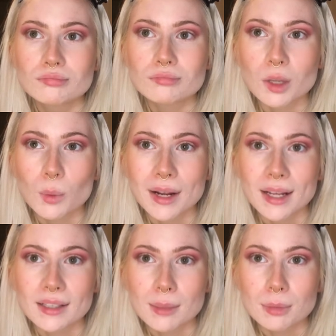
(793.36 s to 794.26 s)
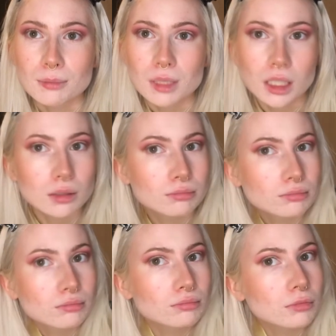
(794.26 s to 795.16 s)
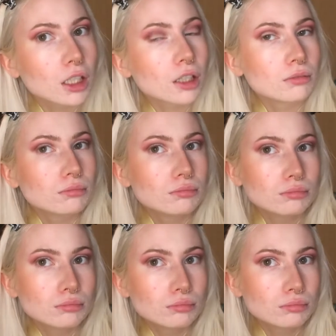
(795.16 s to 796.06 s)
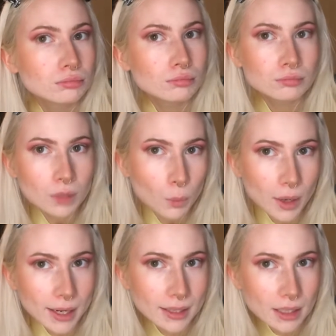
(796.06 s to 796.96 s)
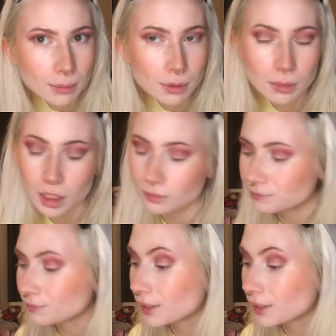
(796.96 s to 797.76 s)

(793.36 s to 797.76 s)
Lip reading: why can't that be me, you know? Why can't that be me?